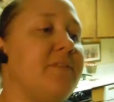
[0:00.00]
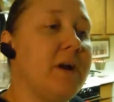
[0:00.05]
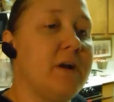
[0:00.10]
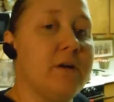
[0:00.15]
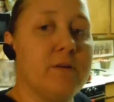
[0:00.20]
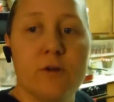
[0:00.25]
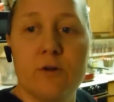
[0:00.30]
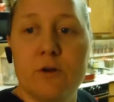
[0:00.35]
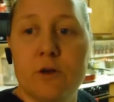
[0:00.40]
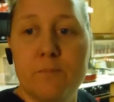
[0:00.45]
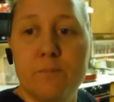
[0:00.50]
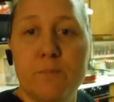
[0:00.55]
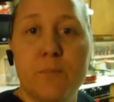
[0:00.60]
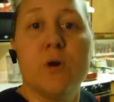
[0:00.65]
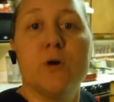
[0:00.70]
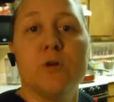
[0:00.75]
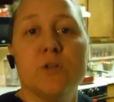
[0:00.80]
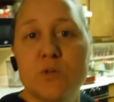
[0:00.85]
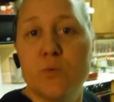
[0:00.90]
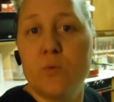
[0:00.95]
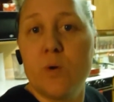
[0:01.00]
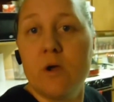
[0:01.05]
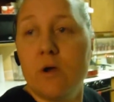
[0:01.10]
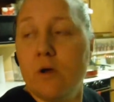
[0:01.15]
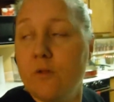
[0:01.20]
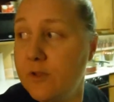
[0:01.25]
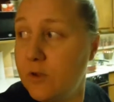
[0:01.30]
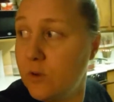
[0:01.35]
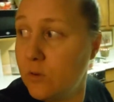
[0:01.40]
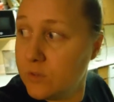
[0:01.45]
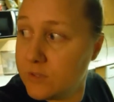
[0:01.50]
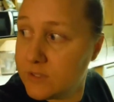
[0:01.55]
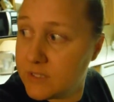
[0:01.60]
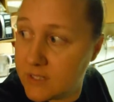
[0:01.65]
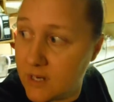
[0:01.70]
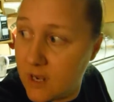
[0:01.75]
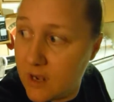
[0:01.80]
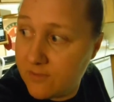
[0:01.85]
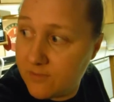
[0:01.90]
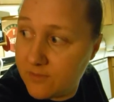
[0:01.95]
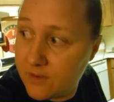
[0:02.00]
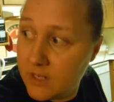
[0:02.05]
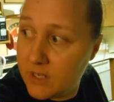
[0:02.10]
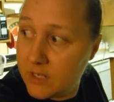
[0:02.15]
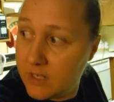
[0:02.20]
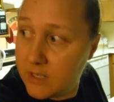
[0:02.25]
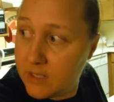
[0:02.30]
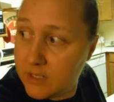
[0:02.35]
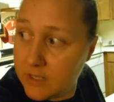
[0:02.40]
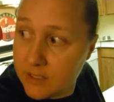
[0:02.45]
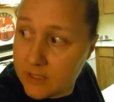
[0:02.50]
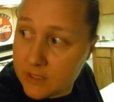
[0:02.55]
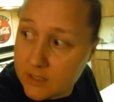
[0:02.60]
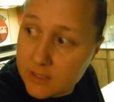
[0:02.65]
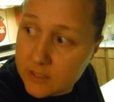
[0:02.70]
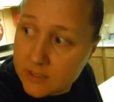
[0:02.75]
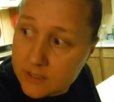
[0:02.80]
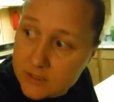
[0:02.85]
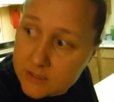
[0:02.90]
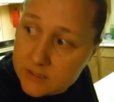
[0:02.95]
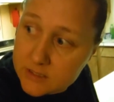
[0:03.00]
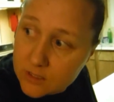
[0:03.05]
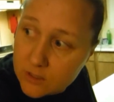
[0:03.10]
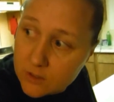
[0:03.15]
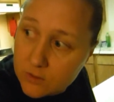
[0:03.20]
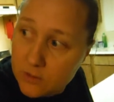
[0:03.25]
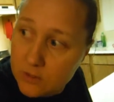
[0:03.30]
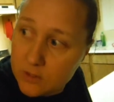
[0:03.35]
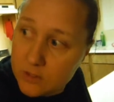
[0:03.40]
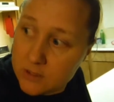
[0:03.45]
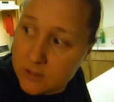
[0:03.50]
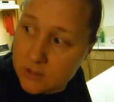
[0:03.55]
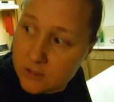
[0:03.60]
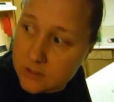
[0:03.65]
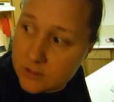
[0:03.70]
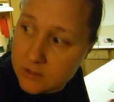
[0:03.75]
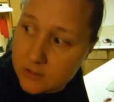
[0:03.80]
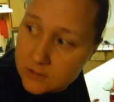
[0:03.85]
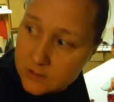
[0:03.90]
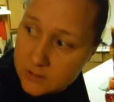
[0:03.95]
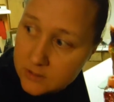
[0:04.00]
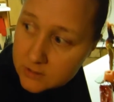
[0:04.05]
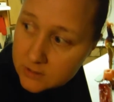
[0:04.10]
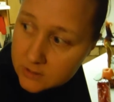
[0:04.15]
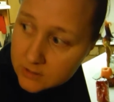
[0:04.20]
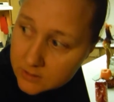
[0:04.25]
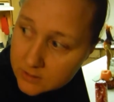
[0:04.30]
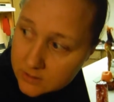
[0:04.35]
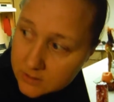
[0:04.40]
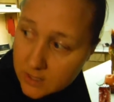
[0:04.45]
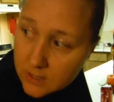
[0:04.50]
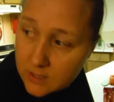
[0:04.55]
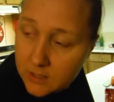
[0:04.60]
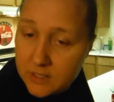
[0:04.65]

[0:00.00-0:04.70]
fire in there and it burns away all the old stuff. Oh, they killed the so, Yeah,